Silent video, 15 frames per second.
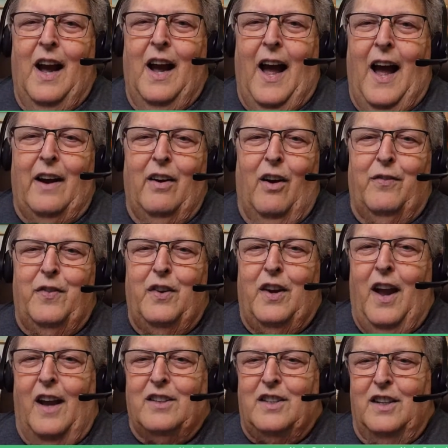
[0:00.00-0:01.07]
I don't know if you
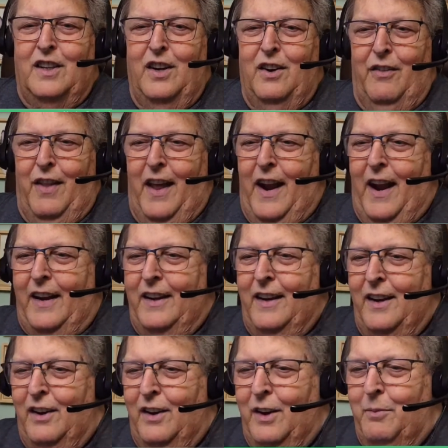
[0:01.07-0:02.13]
guys could hear that. I
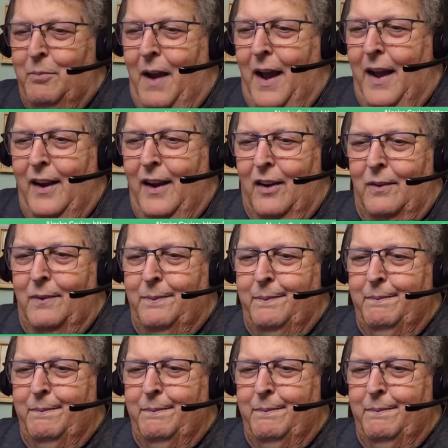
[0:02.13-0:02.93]
could hear it in my ear.